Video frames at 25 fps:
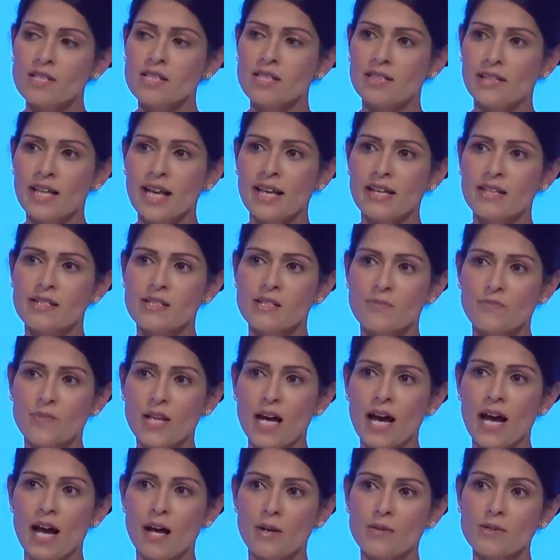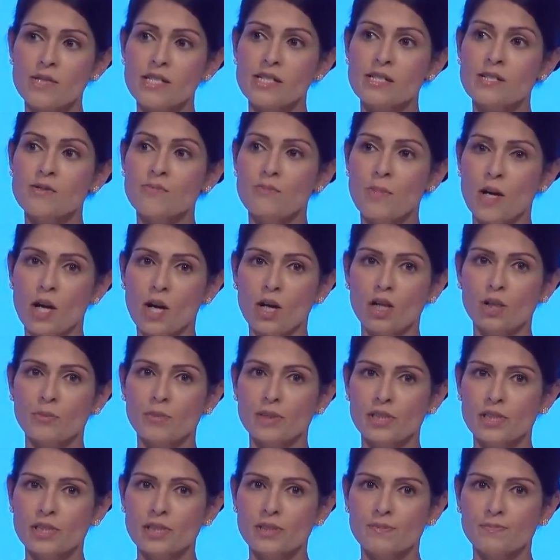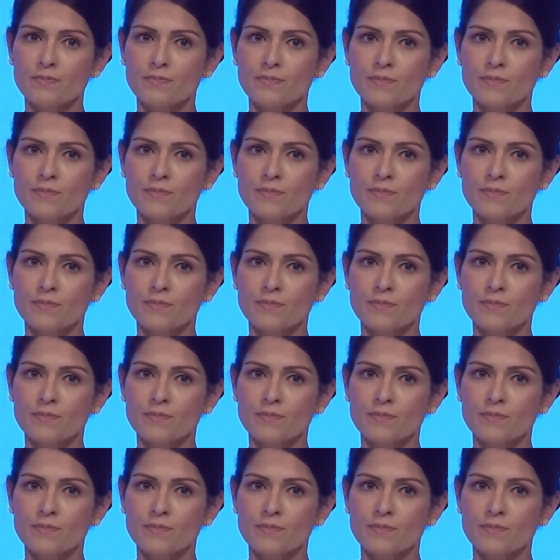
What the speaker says: the gates of the Houses of Parliament.